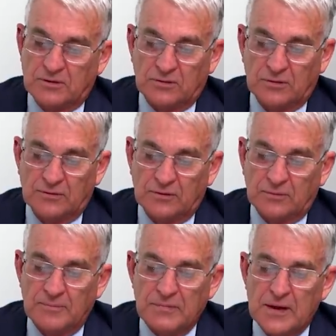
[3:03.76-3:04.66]

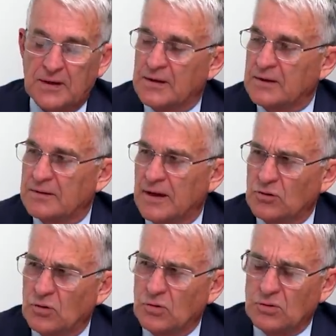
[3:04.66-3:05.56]
conservatism. They'd
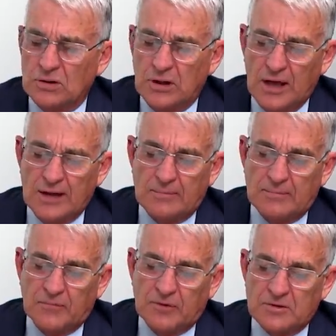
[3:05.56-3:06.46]
all
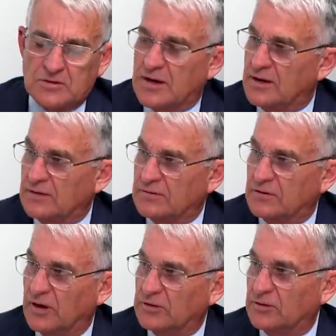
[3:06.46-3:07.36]
claim to be standing for
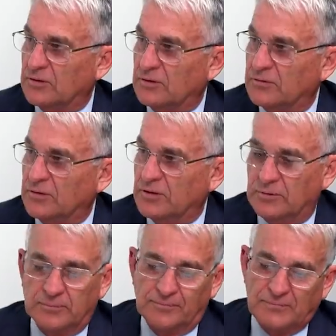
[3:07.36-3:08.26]
justice and
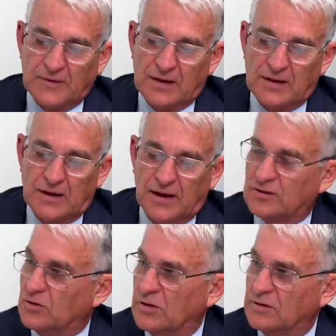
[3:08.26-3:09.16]
freedom and
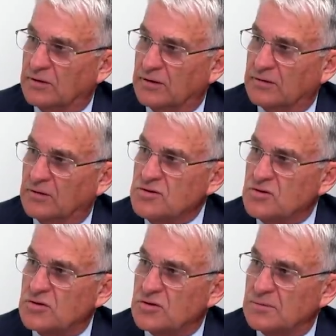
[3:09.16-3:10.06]
equality, at
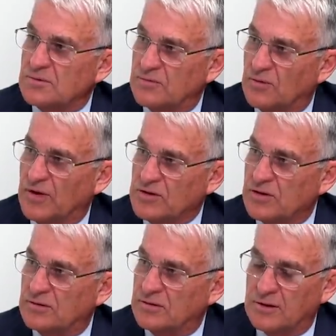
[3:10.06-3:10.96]
least in terms of what they
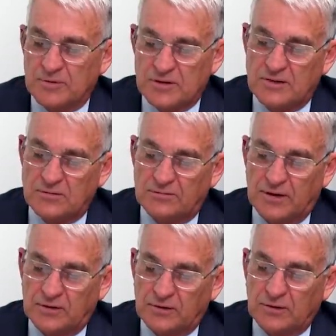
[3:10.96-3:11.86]
said to their potential
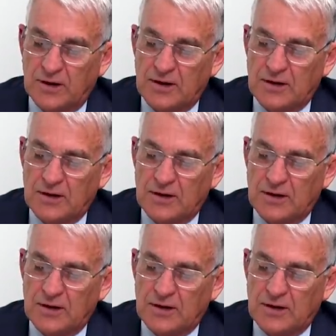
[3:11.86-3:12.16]
voters.